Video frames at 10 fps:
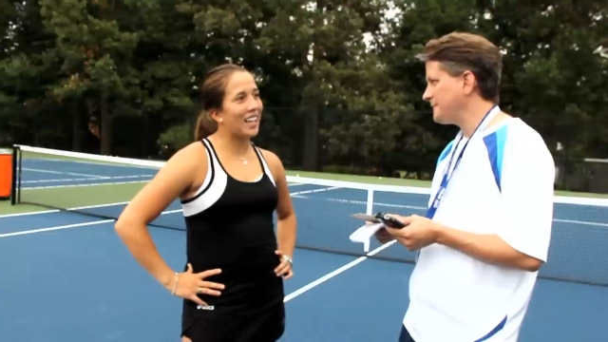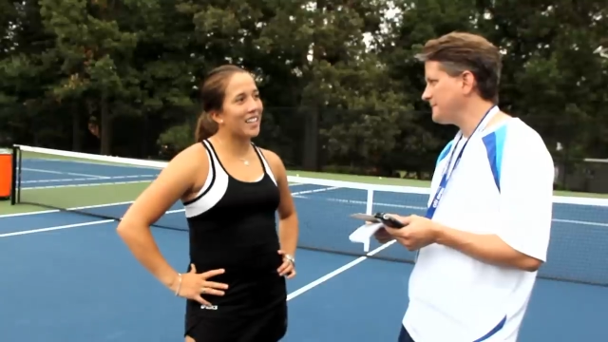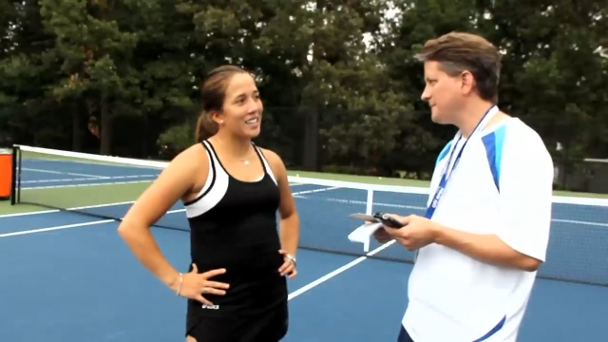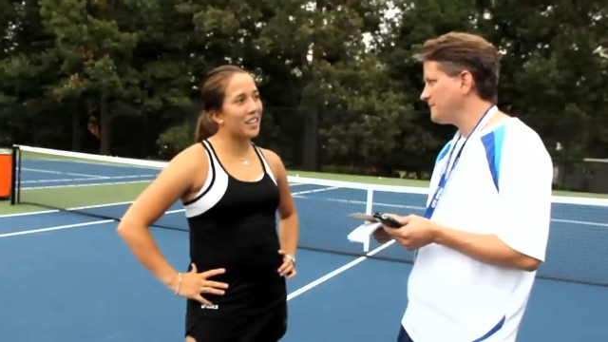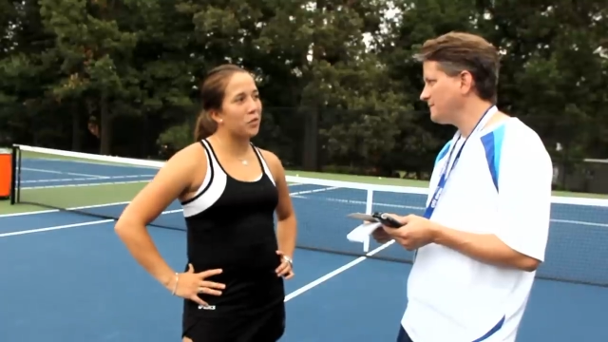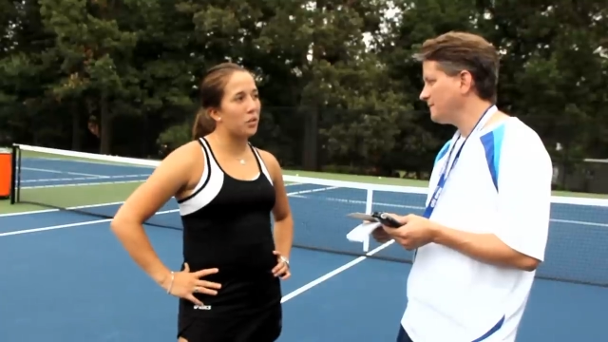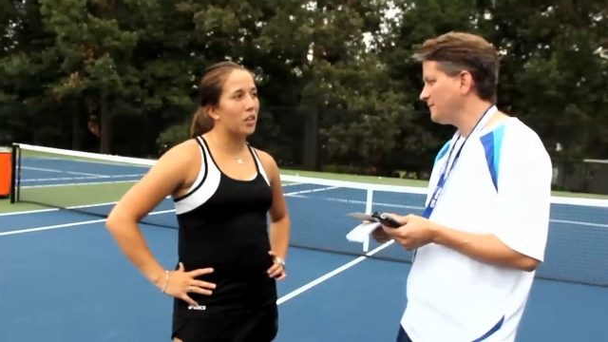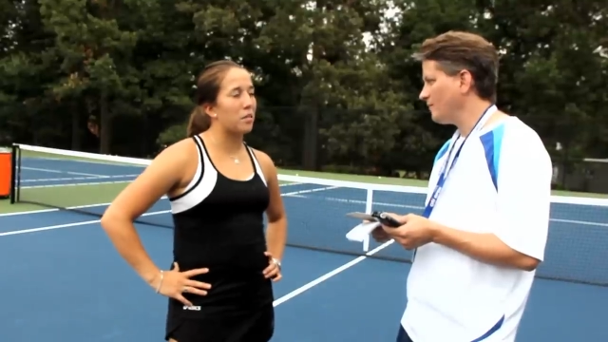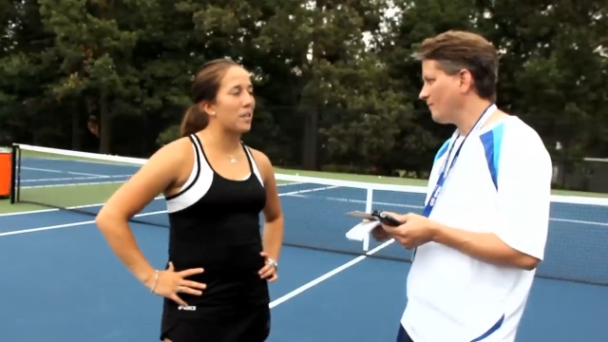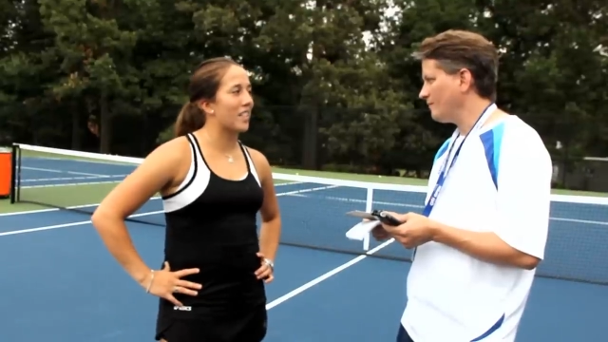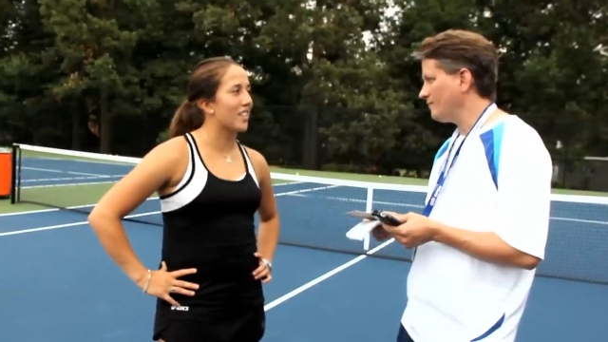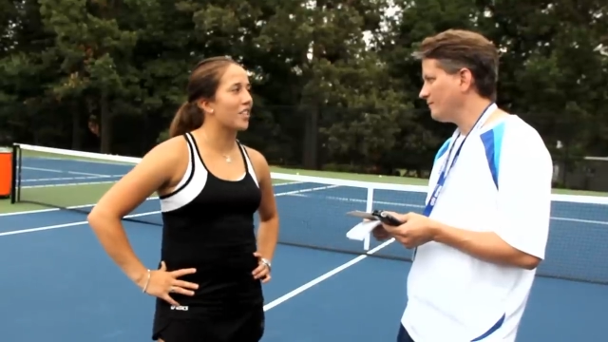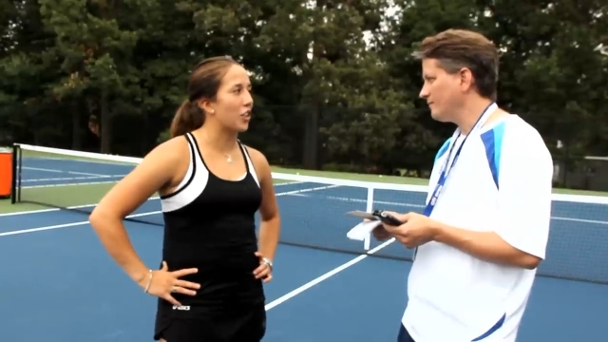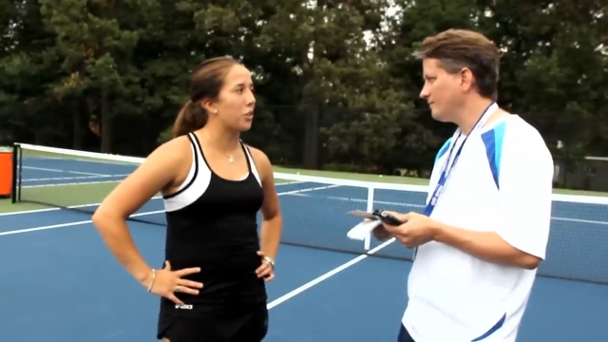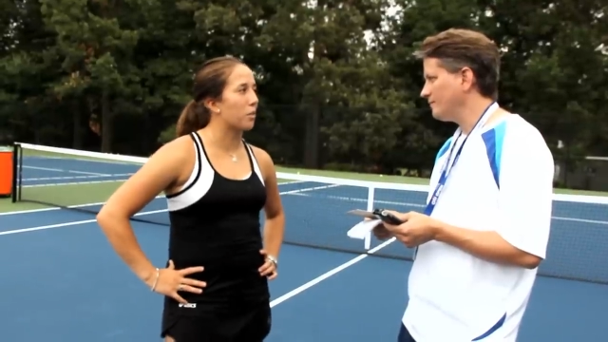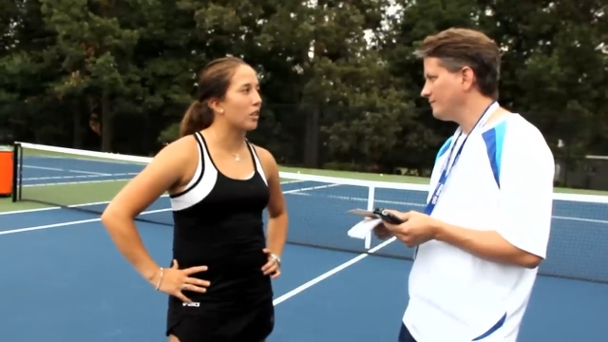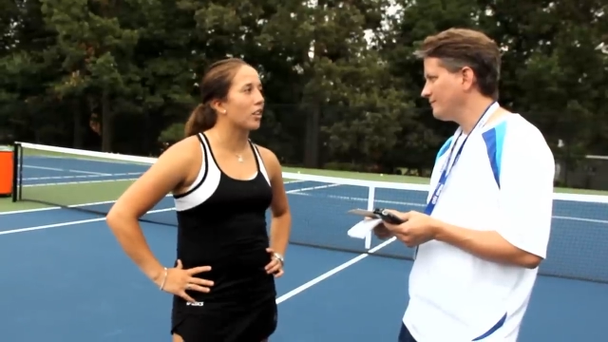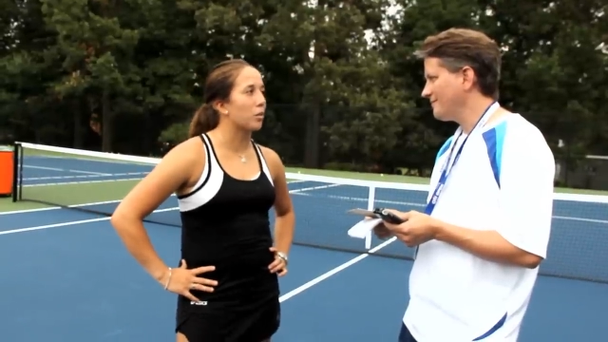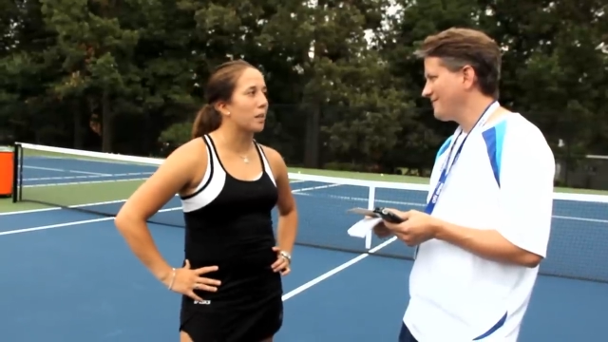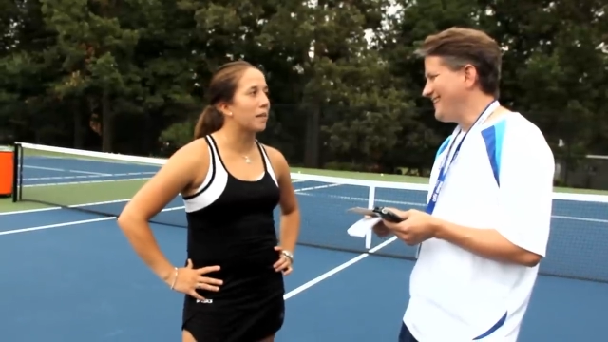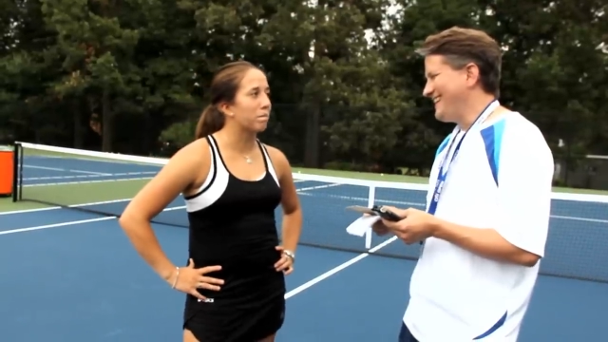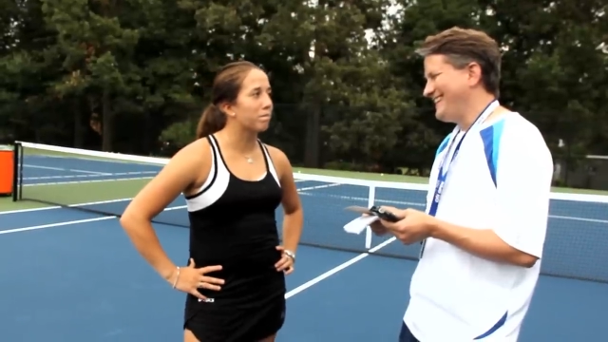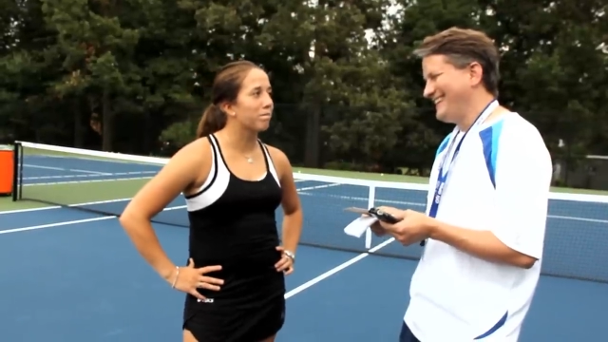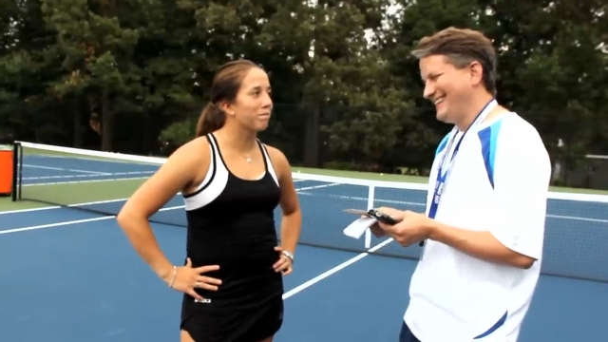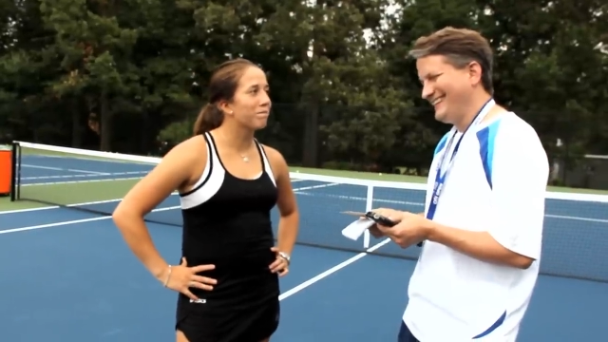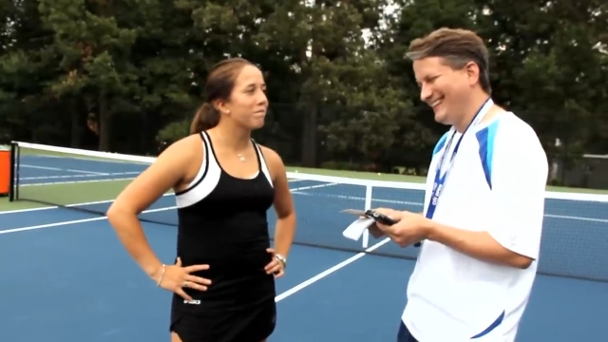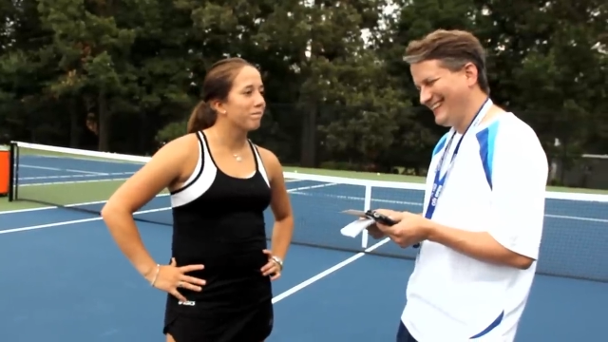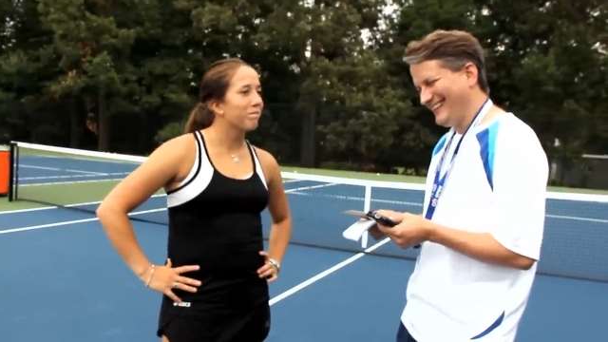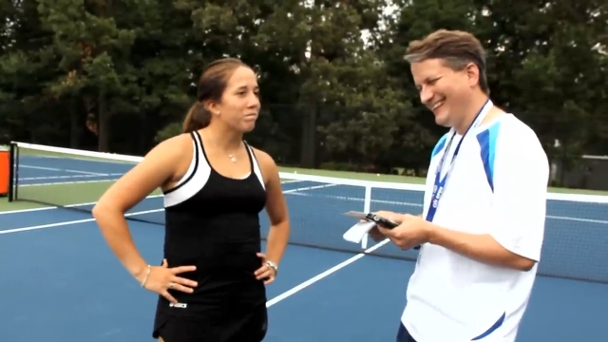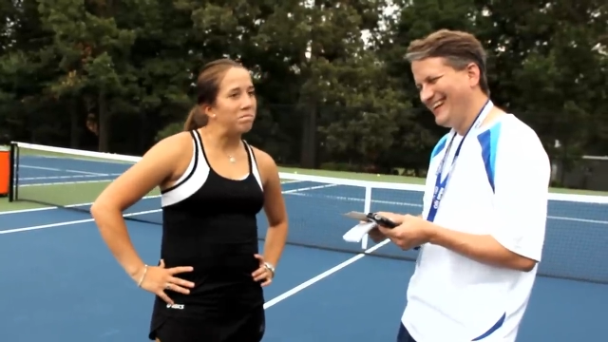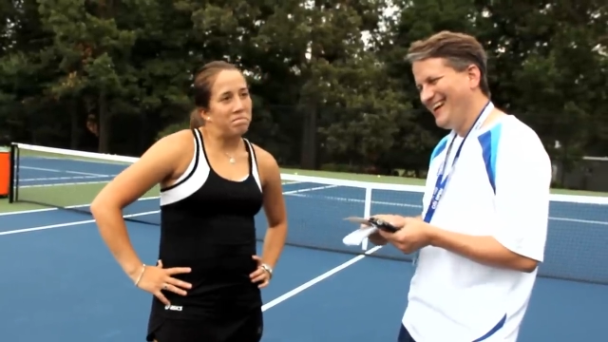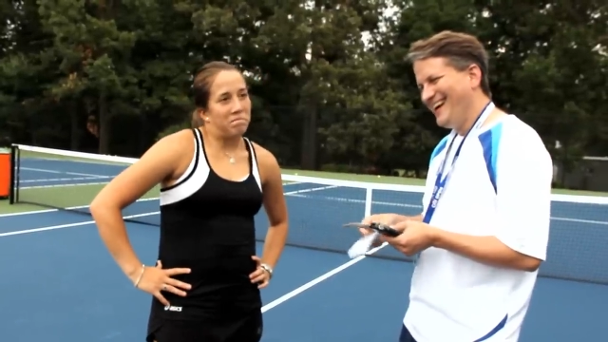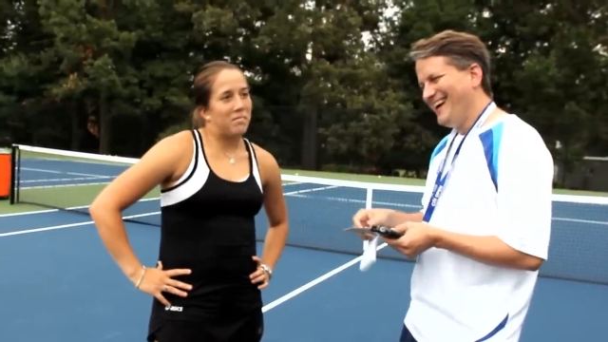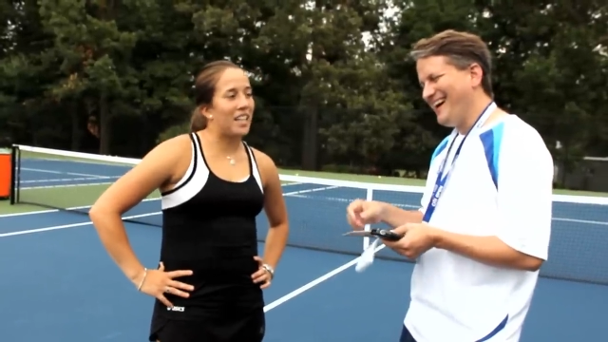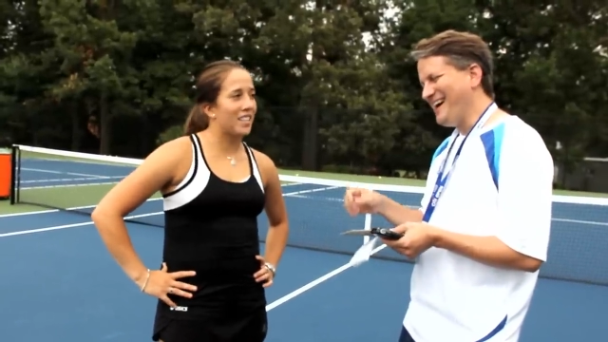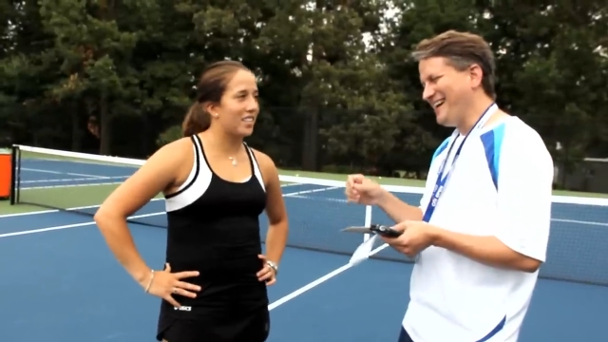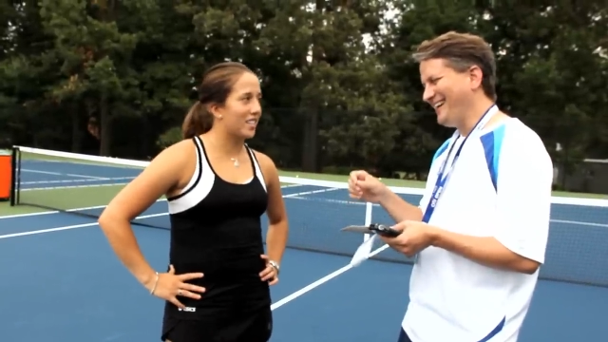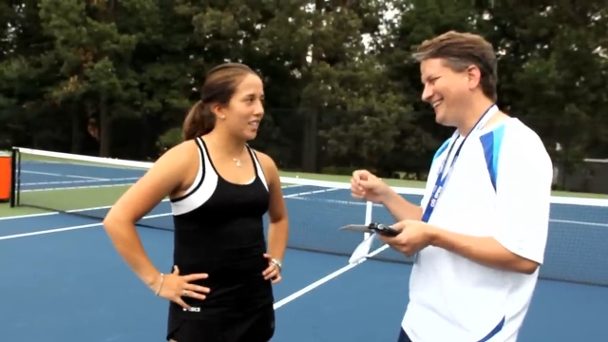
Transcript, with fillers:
Speaker 1: I guess I can work on my sense of humor a little bit. Uh, That's